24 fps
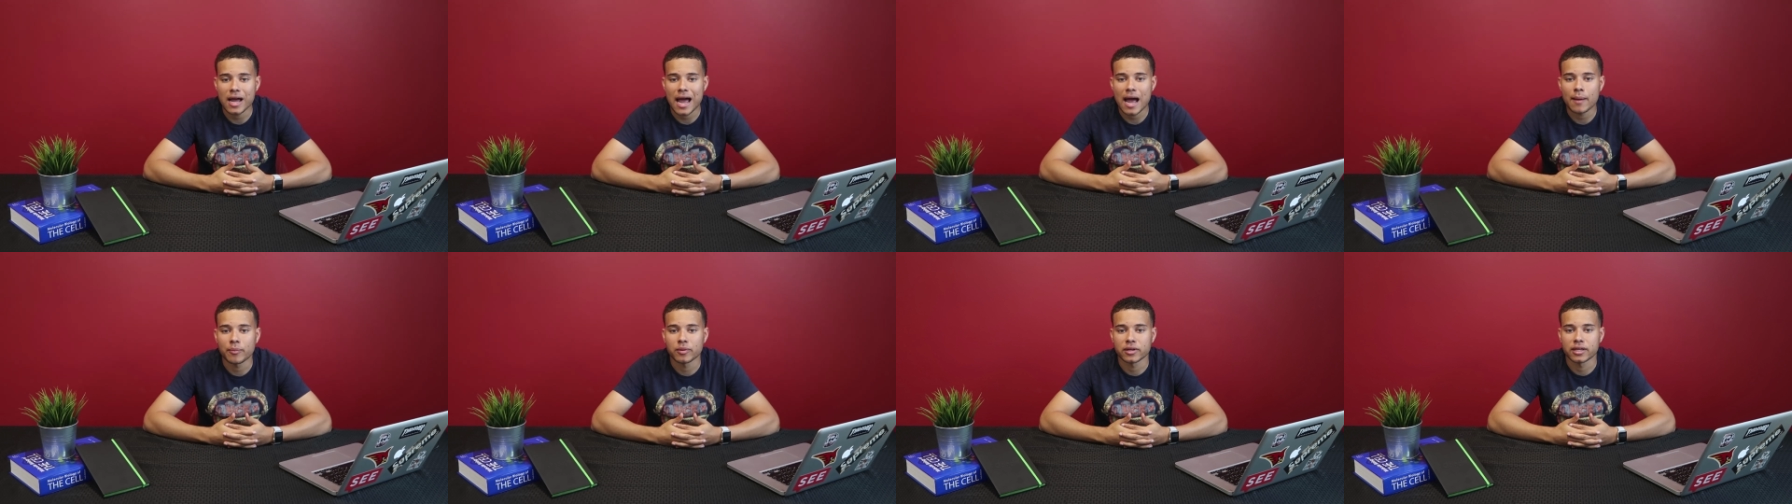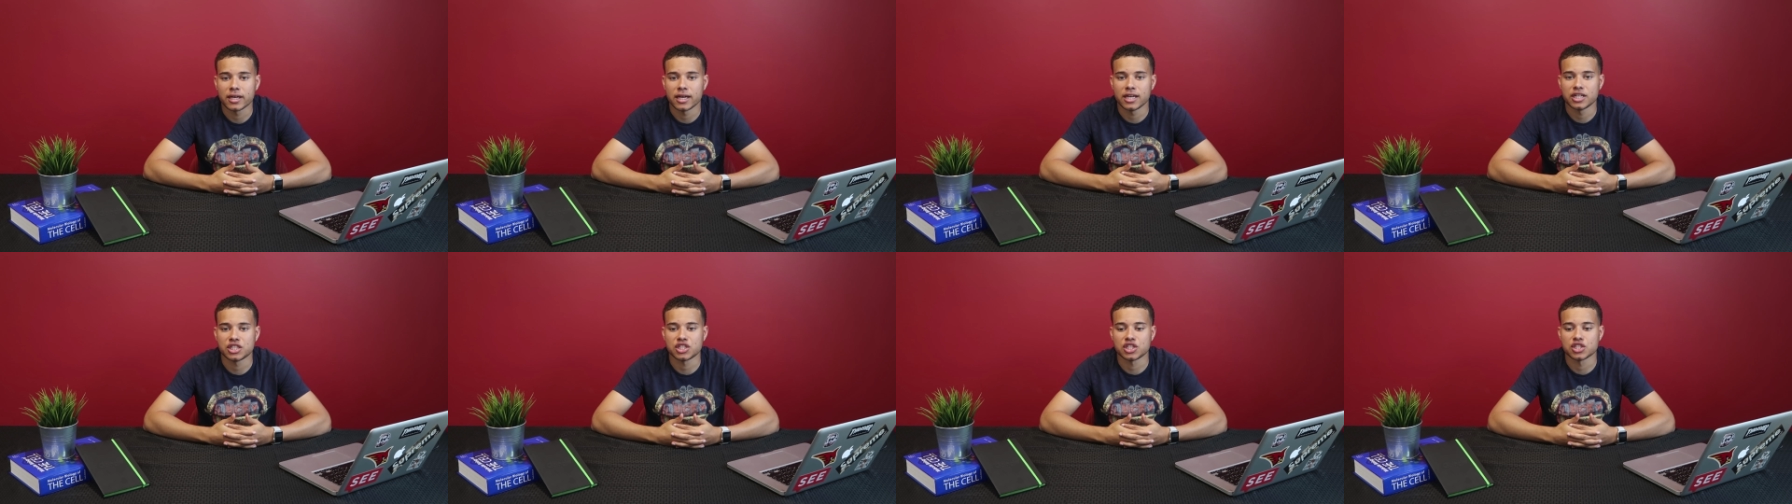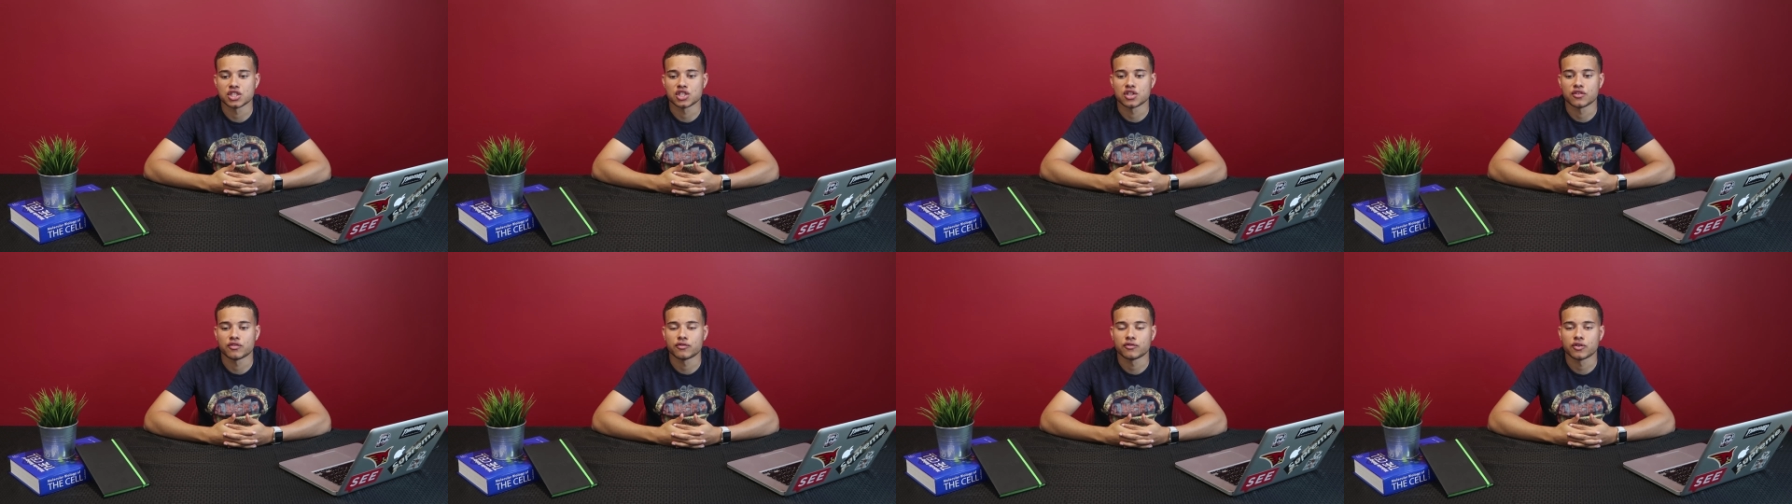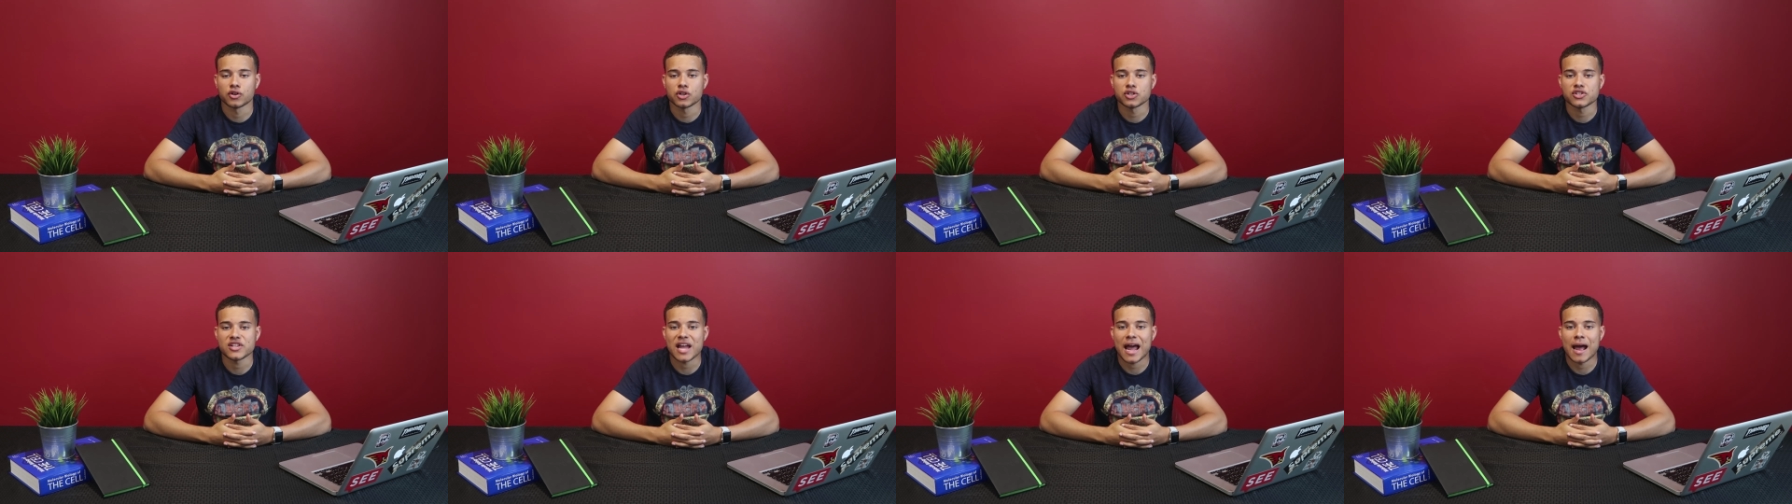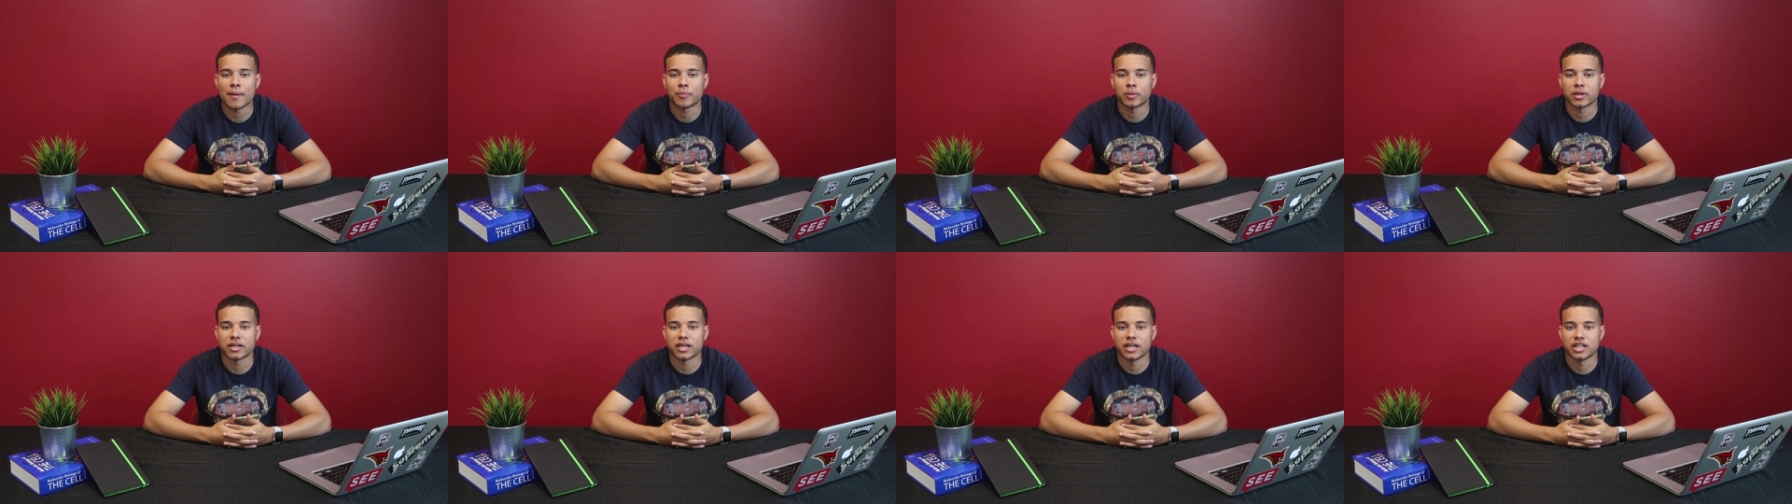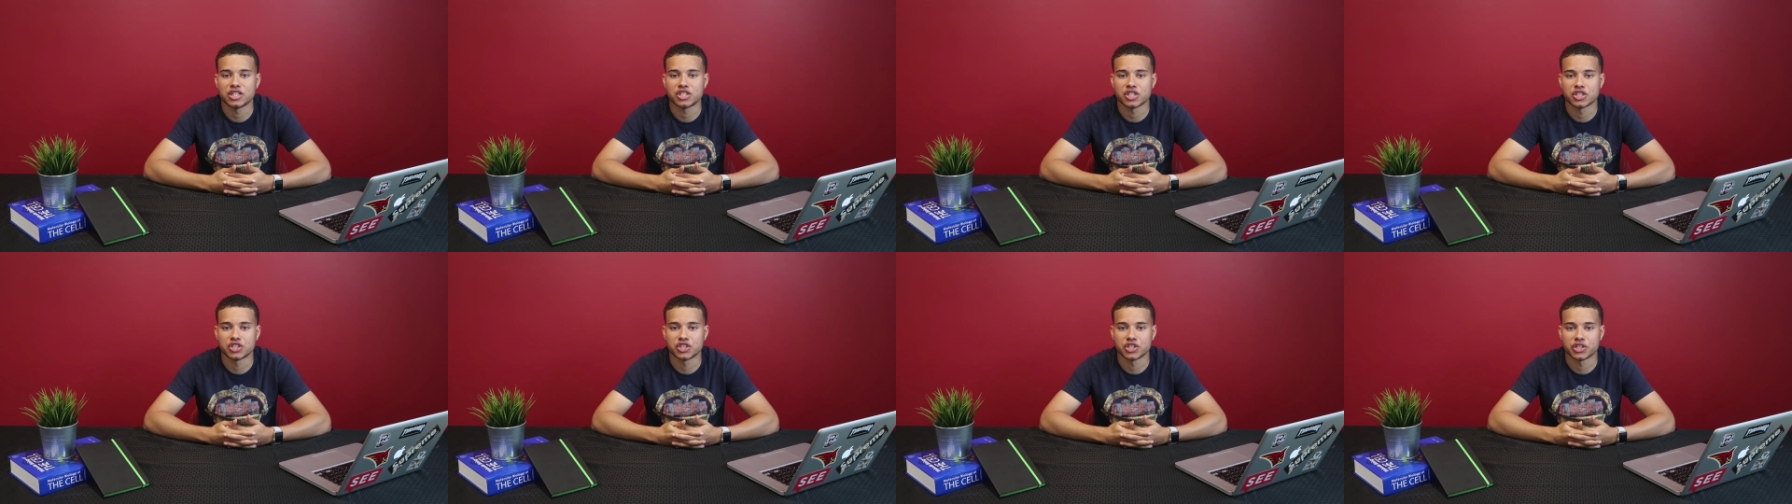application is the first
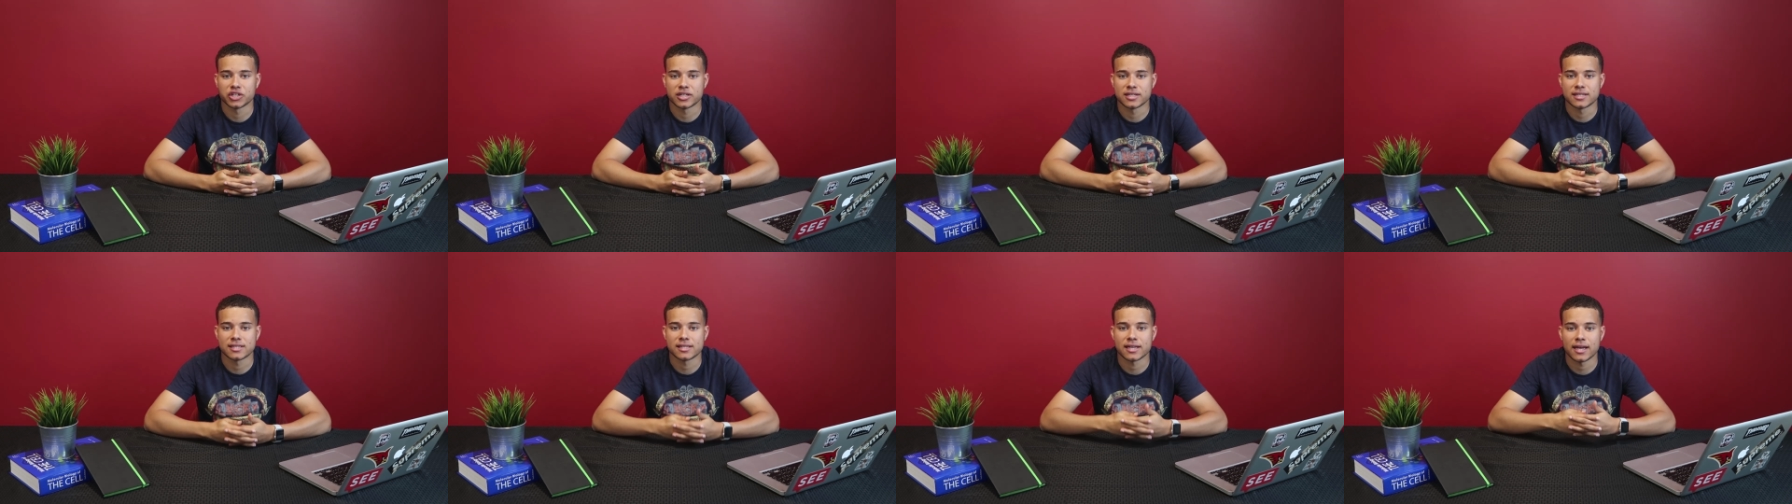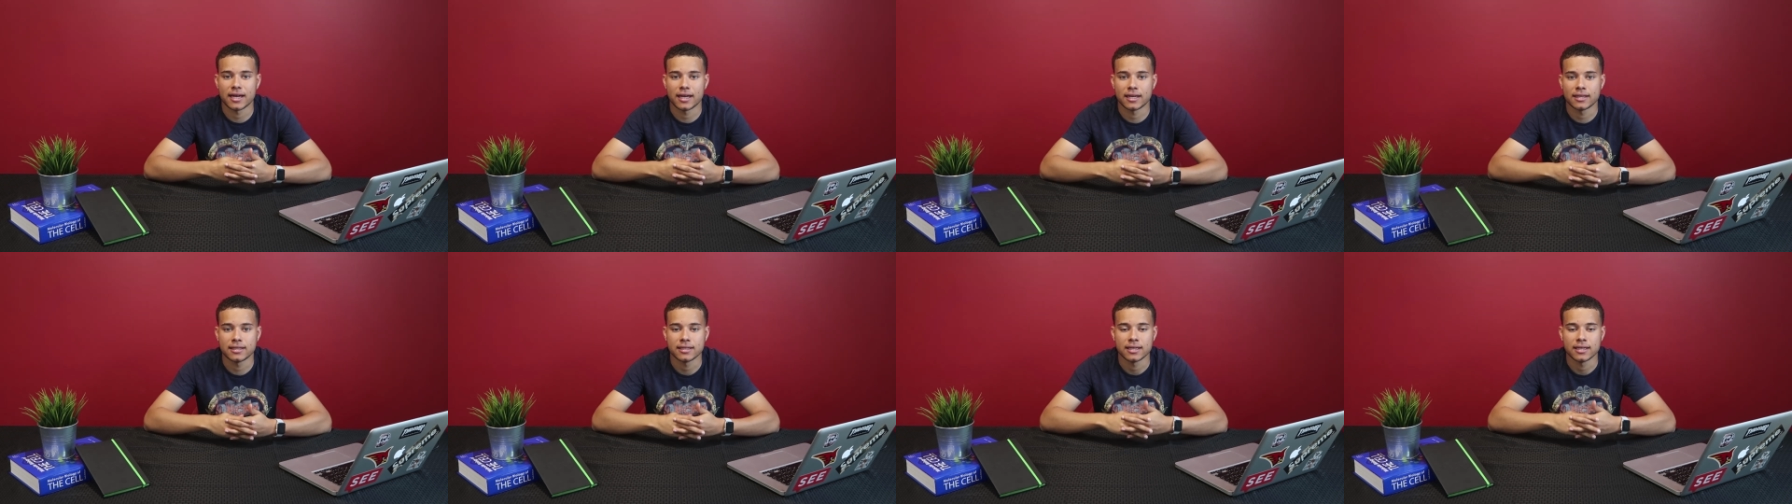application that you're going to send